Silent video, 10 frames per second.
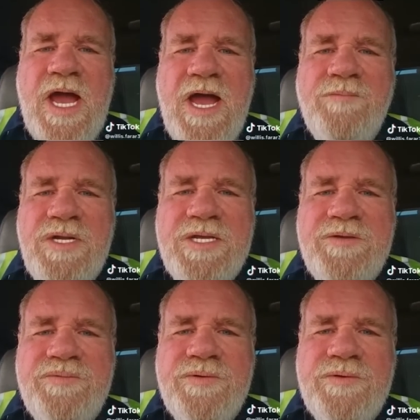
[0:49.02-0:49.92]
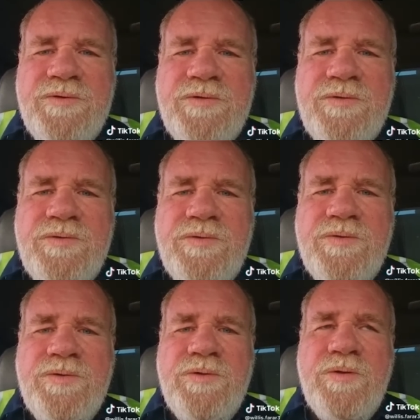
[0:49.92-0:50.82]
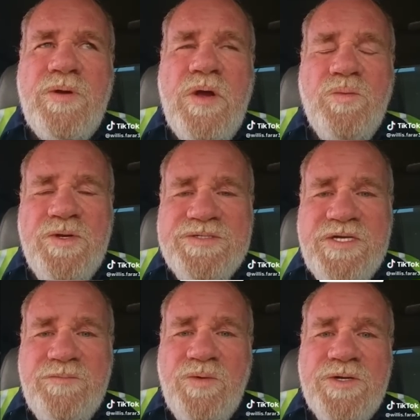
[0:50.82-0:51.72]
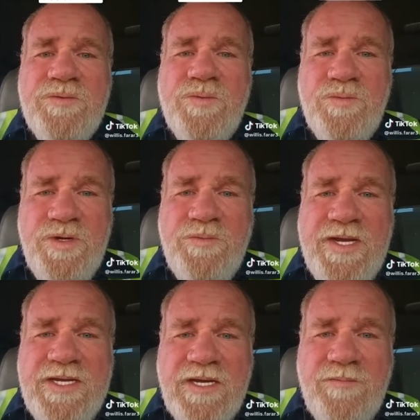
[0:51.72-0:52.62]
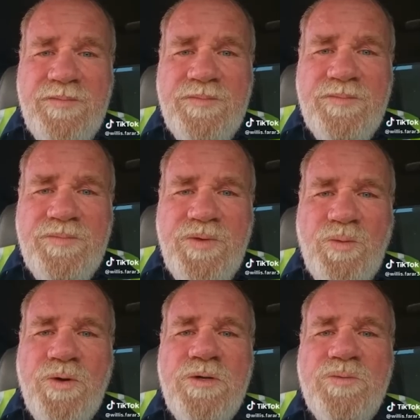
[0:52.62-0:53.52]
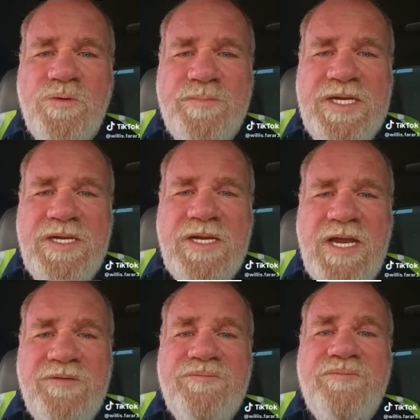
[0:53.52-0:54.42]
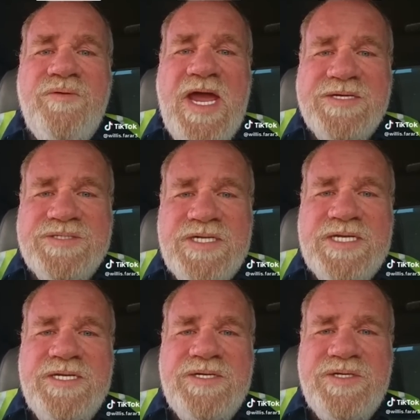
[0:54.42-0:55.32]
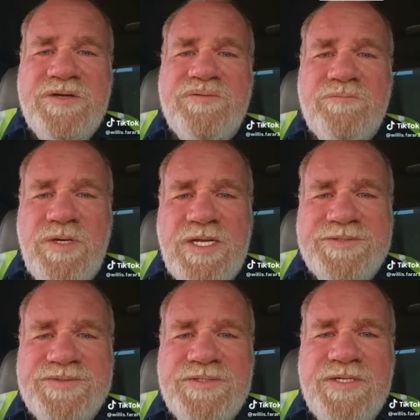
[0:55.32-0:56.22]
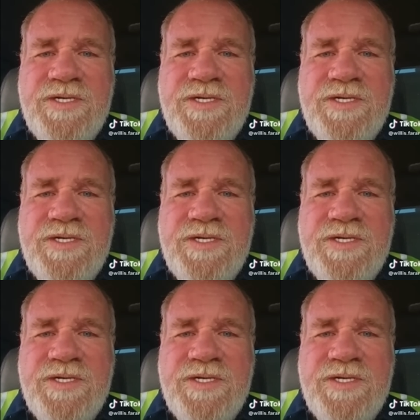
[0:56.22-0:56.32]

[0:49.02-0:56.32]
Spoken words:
I believe on Wednesday morning when we wake up, the world will be a vastly different place.